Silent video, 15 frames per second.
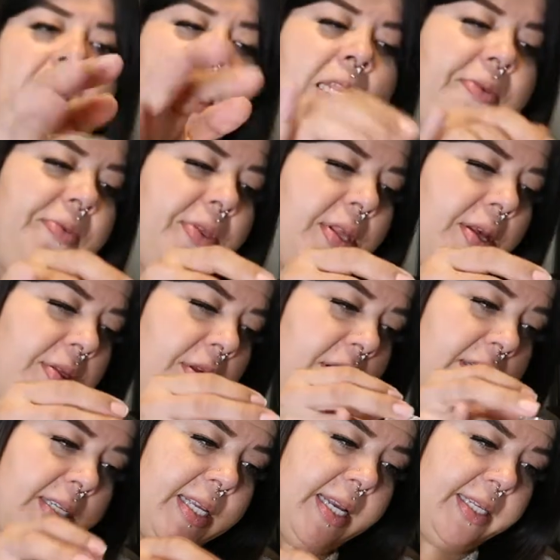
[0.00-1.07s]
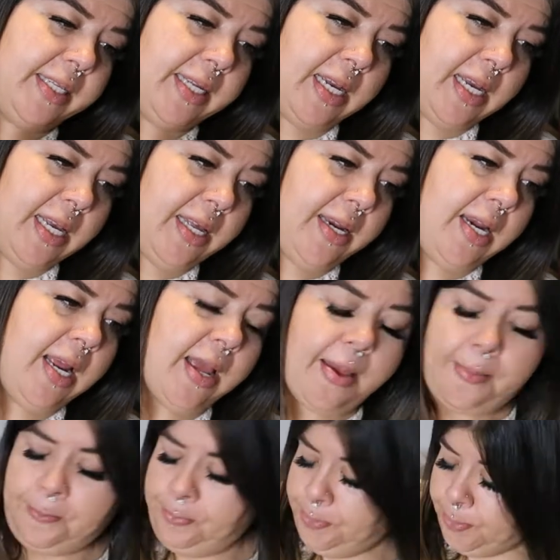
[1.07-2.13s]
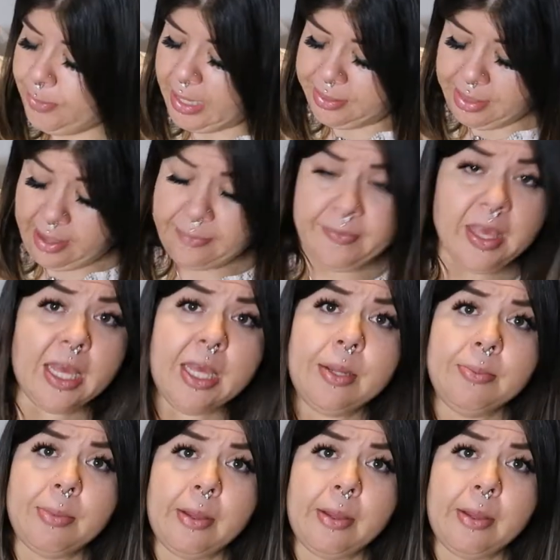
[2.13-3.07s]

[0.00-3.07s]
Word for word: And even though they're a size ten, they fit.